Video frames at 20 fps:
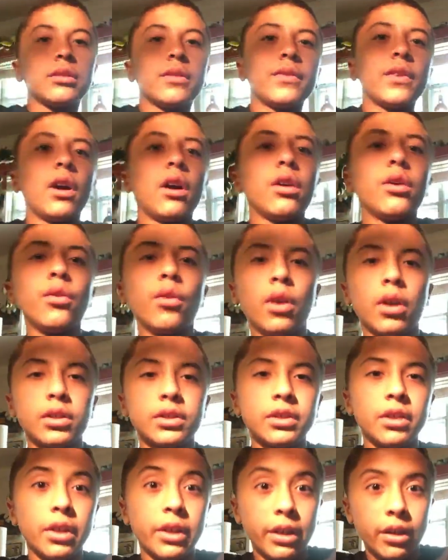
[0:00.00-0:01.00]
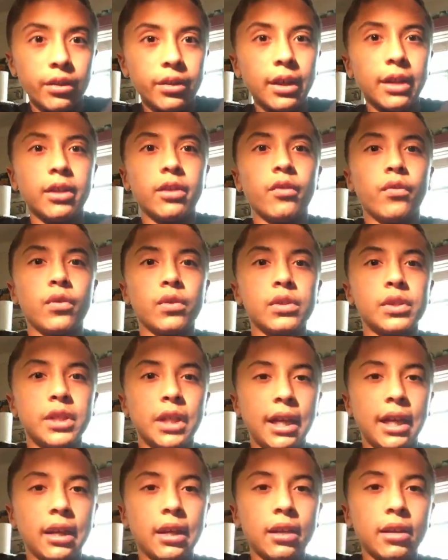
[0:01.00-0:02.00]
of y'all who are still here, thank you for
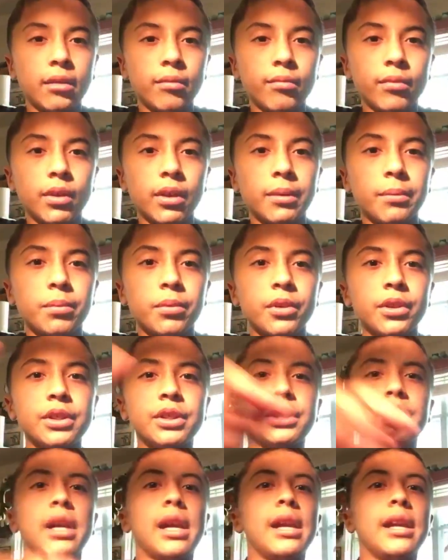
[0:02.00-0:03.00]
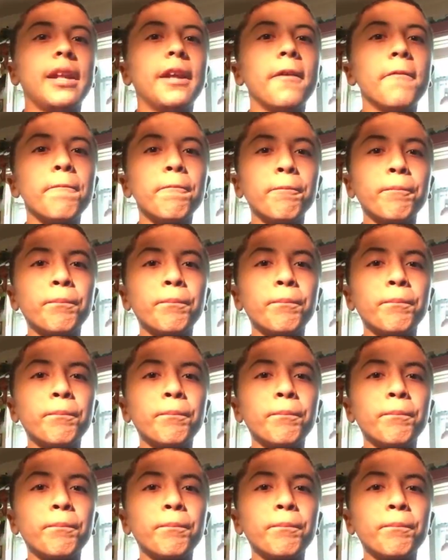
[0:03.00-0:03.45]
staying. Really appreciate it.